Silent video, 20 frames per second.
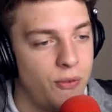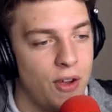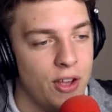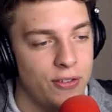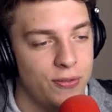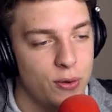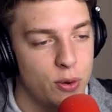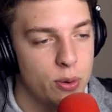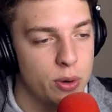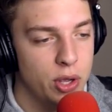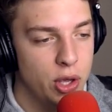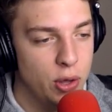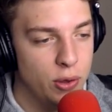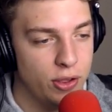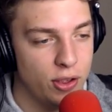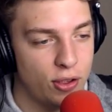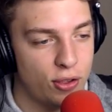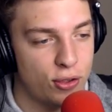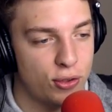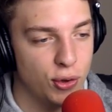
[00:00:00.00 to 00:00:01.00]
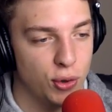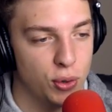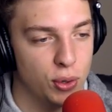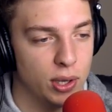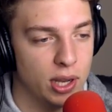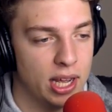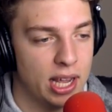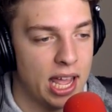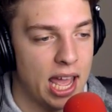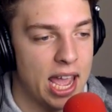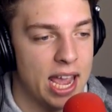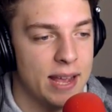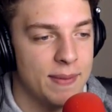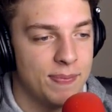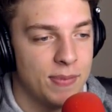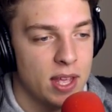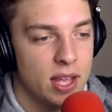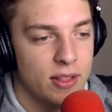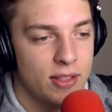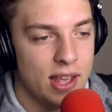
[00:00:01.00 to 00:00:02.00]
whoa. First of all, we'll use the stool,
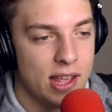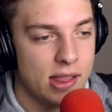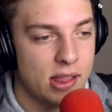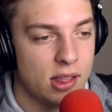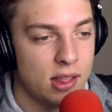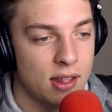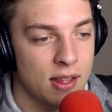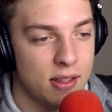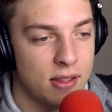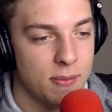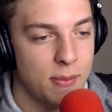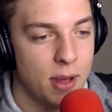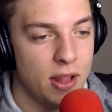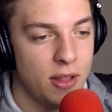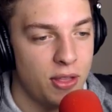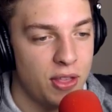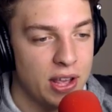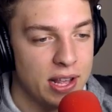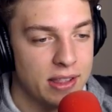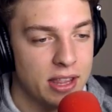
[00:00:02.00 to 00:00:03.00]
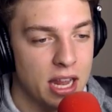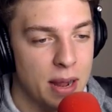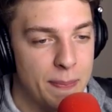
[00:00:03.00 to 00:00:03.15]
okay? There's there's some other things in